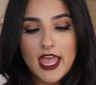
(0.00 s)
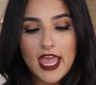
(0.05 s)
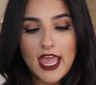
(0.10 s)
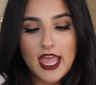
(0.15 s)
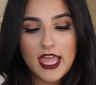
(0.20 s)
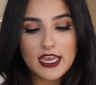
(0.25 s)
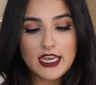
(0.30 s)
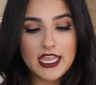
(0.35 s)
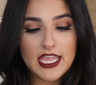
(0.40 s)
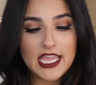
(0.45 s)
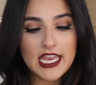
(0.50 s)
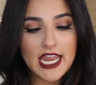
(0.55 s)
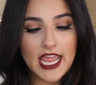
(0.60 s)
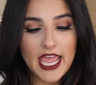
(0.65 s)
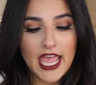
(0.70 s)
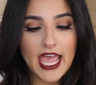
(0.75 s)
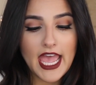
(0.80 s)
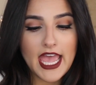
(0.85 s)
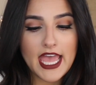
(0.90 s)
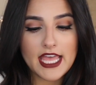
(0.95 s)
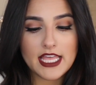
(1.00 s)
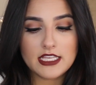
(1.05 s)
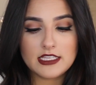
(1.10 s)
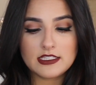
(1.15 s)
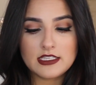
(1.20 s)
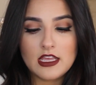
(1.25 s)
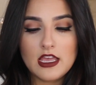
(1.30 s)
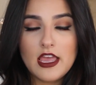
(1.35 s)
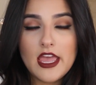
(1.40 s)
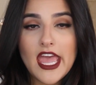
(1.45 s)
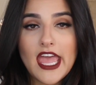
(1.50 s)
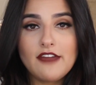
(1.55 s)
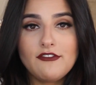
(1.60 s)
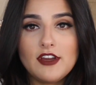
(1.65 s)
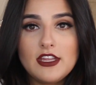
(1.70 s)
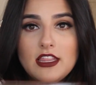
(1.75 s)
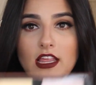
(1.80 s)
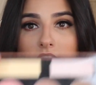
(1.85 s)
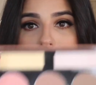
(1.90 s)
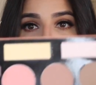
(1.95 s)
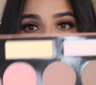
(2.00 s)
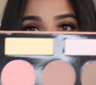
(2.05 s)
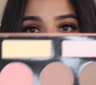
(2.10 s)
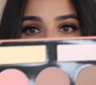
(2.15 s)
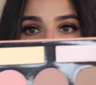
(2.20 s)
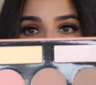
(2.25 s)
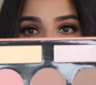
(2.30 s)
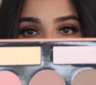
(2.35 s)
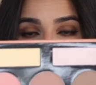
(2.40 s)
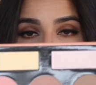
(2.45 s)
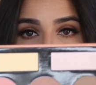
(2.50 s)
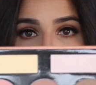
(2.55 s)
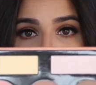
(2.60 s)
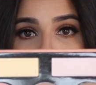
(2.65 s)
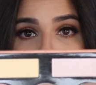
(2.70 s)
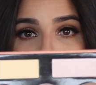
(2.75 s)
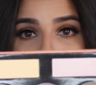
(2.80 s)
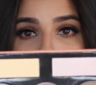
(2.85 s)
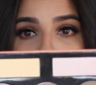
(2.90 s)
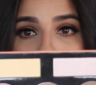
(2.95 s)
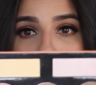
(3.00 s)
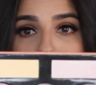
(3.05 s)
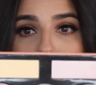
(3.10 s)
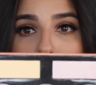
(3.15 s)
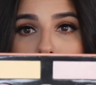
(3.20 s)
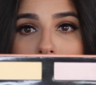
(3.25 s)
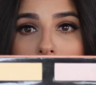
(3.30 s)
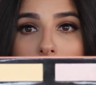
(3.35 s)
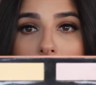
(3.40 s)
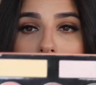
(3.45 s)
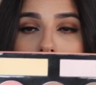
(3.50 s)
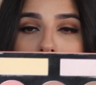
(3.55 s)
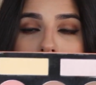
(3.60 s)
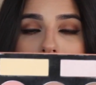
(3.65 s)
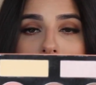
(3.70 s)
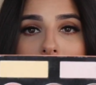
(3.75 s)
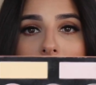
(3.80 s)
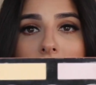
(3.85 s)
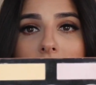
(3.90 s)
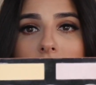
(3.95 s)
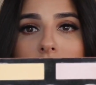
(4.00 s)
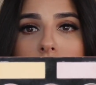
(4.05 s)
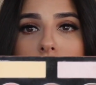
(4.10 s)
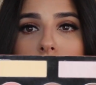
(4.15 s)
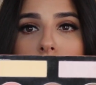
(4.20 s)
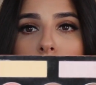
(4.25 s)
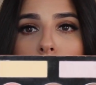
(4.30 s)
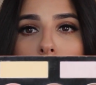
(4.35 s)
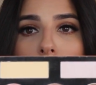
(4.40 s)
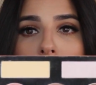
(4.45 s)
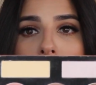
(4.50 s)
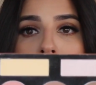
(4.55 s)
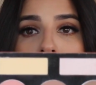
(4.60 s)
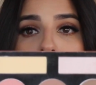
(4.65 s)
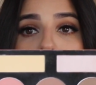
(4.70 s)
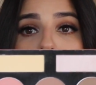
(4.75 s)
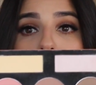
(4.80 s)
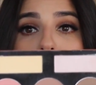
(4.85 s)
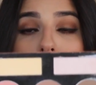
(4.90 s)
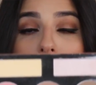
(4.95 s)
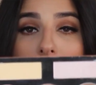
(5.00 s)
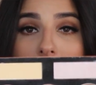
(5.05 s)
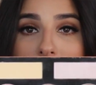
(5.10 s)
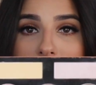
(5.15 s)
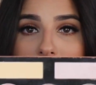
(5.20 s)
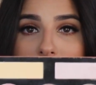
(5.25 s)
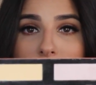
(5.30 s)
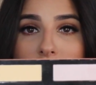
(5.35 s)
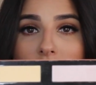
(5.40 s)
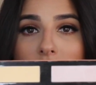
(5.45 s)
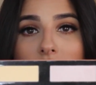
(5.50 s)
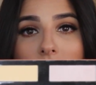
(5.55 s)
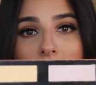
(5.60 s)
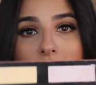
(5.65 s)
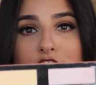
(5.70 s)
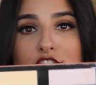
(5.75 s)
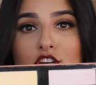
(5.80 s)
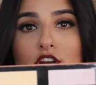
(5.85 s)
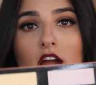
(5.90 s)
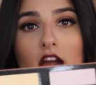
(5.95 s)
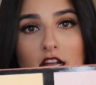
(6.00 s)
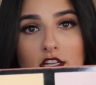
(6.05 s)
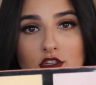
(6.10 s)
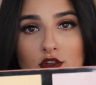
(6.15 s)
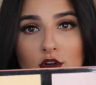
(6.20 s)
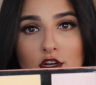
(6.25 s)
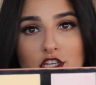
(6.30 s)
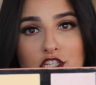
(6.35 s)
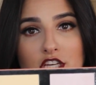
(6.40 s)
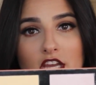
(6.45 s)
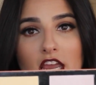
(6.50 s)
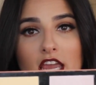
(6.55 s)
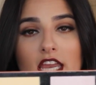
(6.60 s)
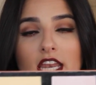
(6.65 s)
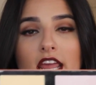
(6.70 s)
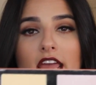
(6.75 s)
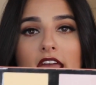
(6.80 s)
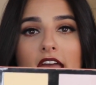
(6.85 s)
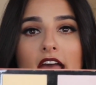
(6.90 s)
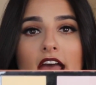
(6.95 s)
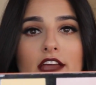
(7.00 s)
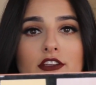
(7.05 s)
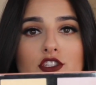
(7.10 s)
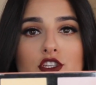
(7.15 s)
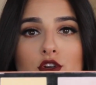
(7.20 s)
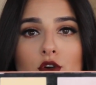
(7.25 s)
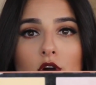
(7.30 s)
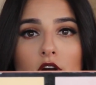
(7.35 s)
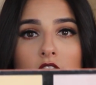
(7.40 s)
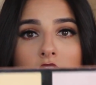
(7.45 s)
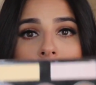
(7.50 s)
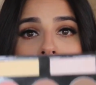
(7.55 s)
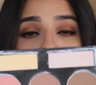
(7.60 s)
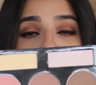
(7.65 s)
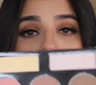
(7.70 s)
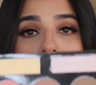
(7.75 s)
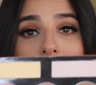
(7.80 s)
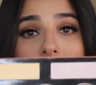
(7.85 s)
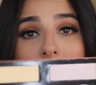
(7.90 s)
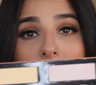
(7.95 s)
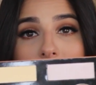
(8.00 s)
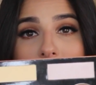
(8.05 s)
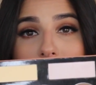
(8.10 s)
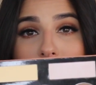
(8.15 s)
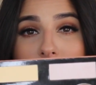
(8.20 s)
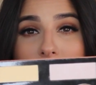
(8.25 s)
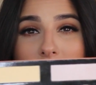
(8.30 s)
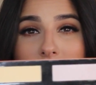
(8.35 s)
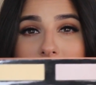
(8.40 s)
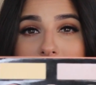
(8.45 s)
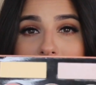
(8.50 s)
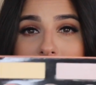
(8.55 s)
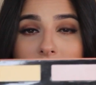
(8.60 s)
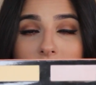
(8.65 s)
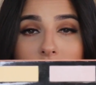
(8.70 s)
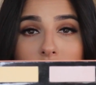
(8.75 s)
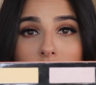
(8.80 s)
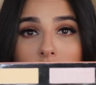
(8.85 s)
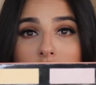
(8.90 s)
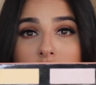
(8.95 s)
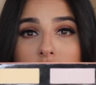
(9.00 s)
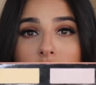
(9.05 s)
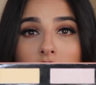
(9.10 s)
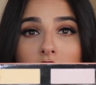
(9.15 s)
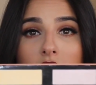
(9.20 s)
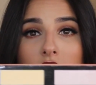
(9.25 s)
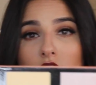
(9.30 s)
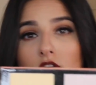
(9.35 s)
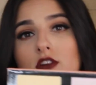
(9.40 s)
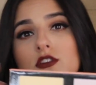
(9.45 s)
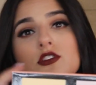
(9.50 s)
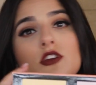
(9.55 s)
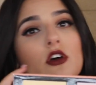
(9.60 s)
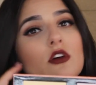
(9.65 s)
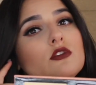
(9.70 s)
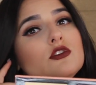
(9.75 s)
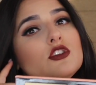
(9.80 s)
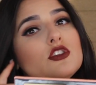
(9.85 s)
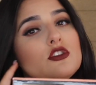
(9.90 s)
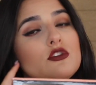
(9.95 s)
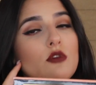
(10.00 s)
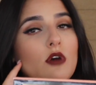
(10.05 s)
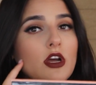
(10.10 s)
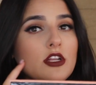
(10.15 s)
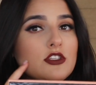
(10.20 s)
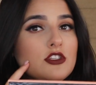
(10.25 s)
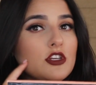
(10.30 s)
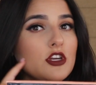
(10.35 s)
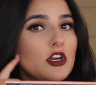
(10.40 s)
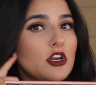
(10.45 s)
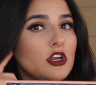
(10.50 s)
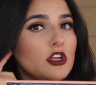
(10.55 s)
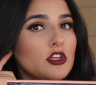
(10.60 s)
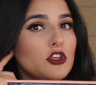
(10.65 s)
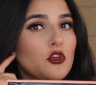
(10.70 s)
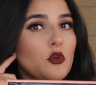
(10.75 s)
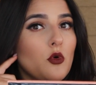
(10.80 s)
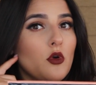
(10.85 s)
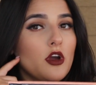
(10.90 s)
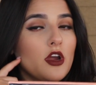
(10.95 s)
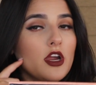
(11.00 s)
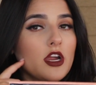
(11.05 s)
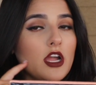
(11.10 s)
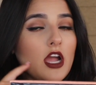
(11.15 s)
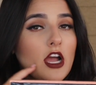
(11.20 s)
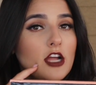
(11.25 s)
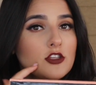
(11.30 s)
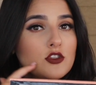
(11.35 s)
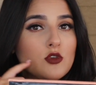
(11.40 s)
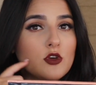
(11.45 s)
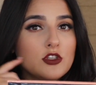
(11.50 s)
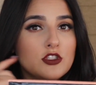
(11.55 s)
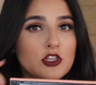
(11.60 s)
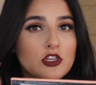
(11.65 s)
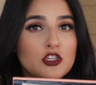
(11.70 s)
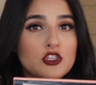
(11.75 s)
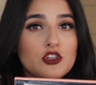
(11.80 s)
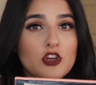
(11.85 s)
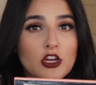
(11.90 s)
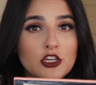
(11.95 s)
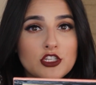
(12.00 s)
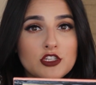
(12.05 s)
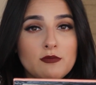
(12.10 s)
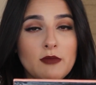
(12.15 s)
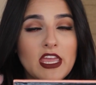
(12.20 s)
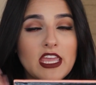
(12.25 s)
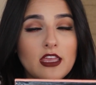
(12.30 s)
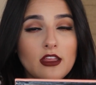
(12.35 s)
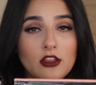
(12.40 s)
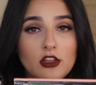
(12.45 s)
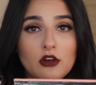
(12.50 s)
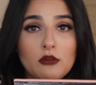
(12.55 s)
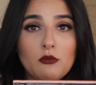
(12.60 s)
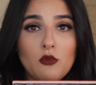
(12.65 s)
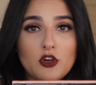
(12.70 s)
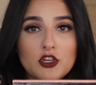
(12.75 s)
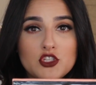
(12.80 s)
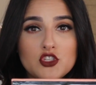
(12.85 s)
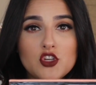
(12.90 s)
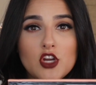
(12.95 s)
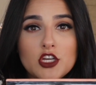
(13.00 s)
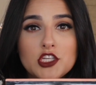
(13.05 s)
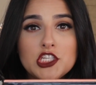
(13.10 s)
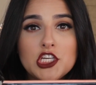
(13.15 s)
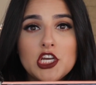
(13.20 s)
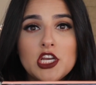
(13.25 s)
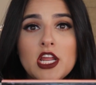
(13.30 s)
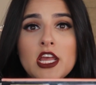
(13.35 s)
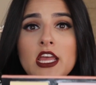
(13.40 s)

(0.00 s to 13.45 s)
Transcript: And it has everything that you would need to contour and highlight. It has your bronzing shade, it has your contour shade, it has your highlighting shade to set your under eye and also do under your contour to make it a little more structured.